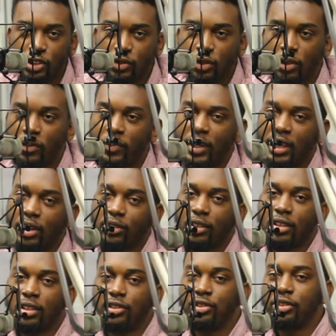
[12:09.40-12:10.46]
of all, find out the
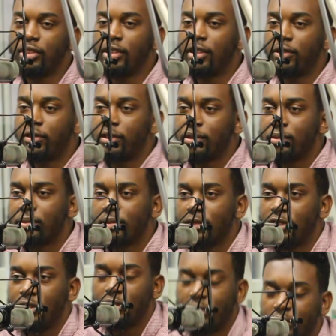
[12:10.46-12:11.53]
country they're from,
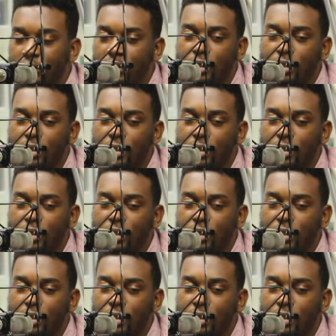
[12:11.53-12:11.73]
you know.